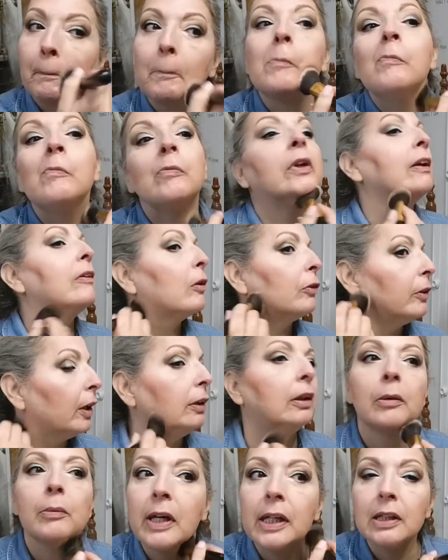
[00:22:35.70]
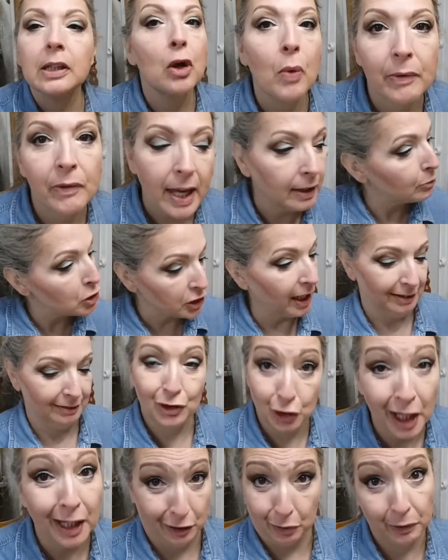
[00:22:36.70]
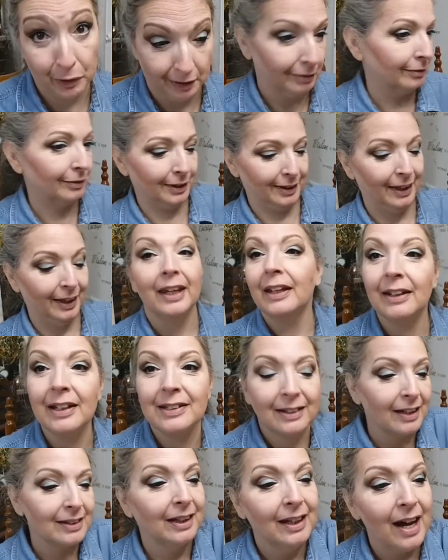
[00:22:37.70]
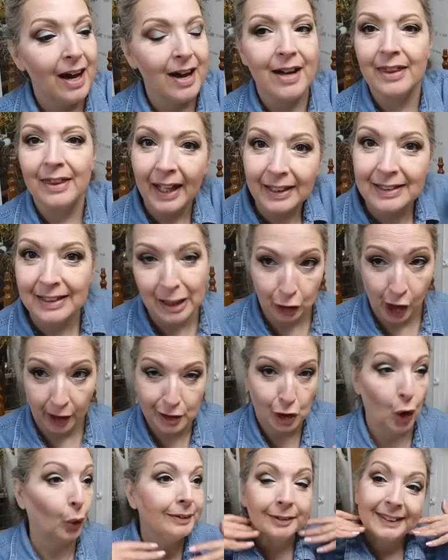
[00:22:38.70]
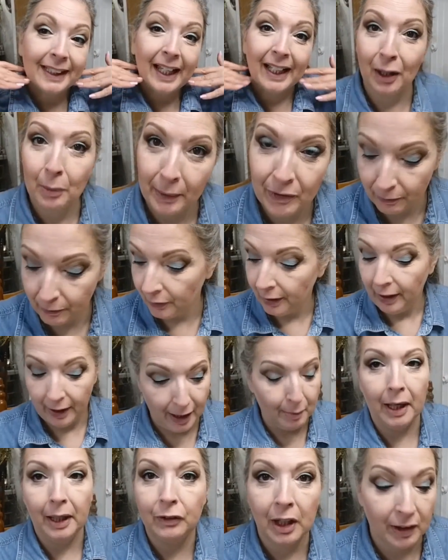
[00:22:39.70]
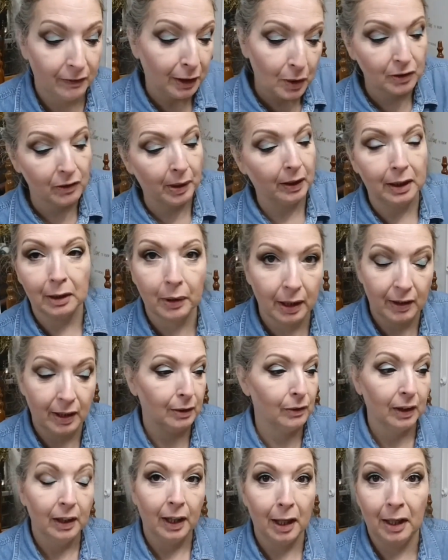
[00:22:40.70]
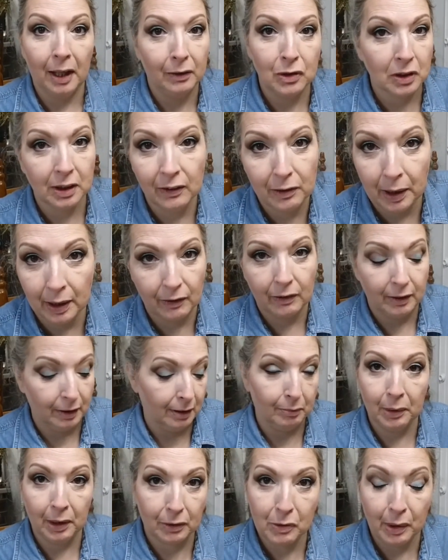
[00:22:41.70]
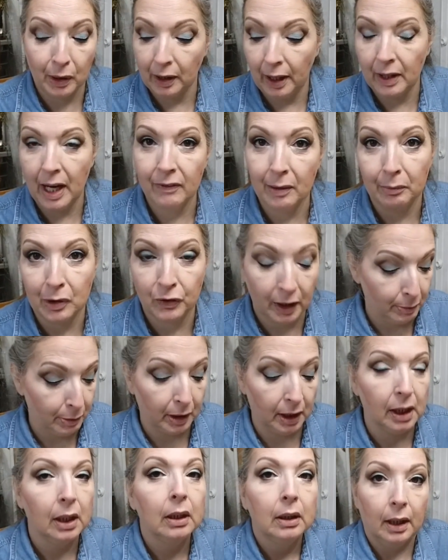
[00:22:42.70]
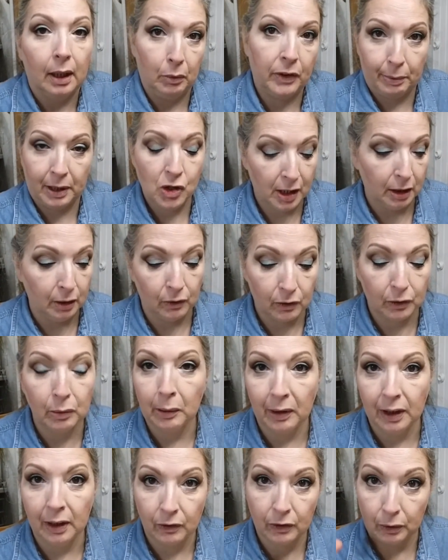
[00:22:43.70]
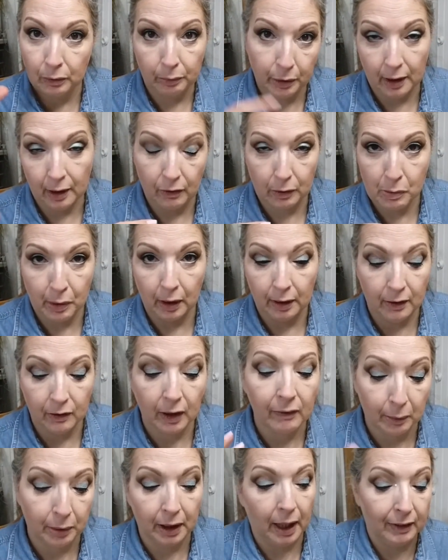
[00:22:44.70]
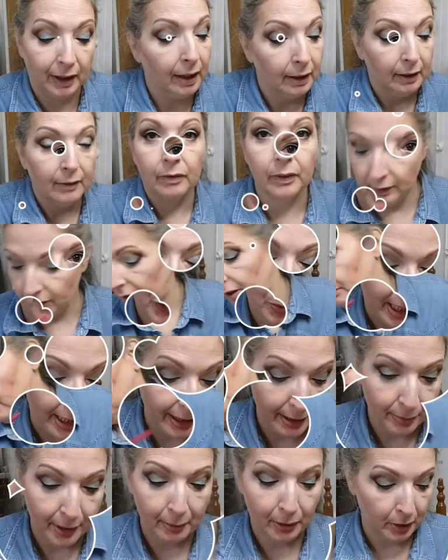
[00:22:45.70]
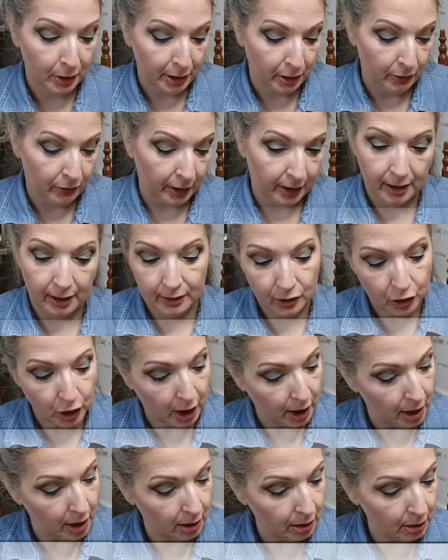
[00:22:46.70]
not overdone. You know what I'm saying? You know what I'm saying? I'm just saying. That's what I'm saying. That's it, guys. That is the look. So I hope that's helpful. If you guys have any questions about any of the products I use, I don't usually list products in my search bar. I don't have that much font capability, but I occasionally use to make my videos too. But in the search bar, I just don't have that ability. I haven't had the entire time I live. I'm going to be using this shade.